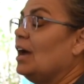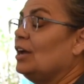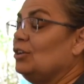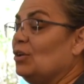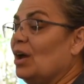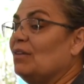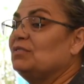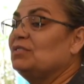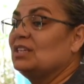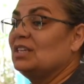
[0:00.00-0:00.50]
And you
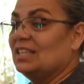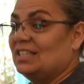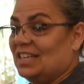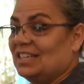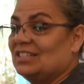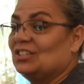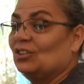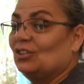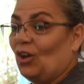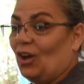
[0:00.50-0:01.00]
have to, it
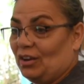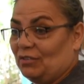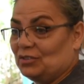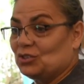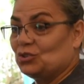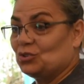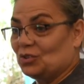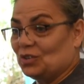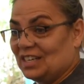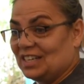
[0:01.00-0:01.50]
takes a lot of
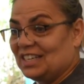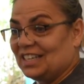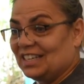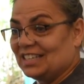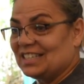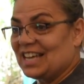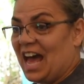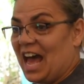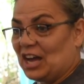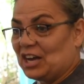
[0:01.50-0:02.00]
treating
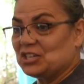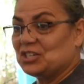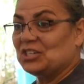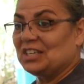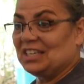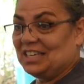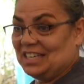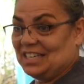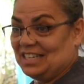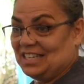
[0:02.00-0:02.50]
to
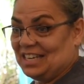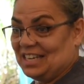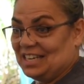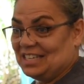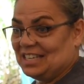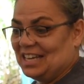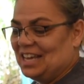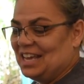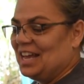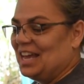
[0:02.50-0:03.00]
actually eat it.